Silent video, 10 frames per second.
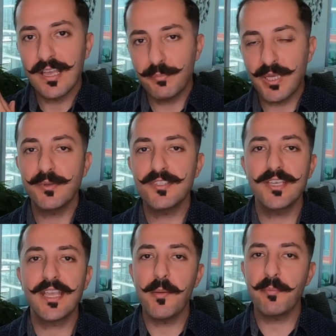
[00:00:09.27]

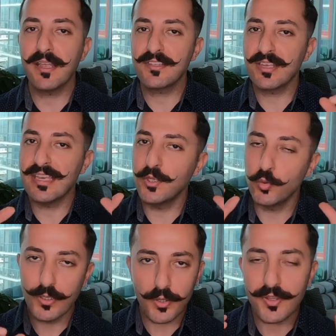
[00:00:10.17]
PPC campaigns
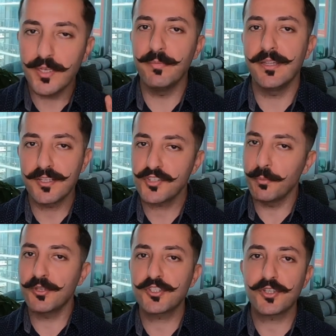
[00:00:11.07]
in within minutes,
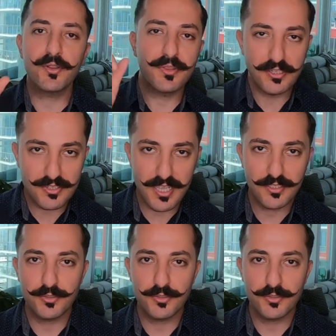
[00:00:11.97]
so be sure that you stay